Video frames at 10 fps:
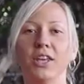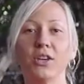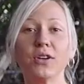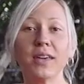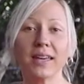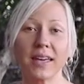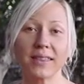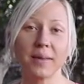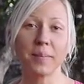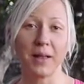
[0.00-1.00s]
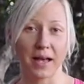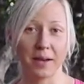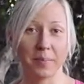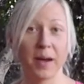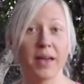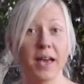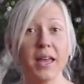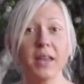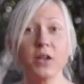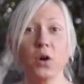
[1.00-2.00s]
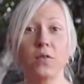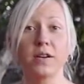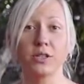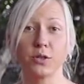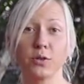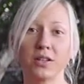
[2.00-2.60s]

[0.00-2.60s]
You can get the plan by heading over to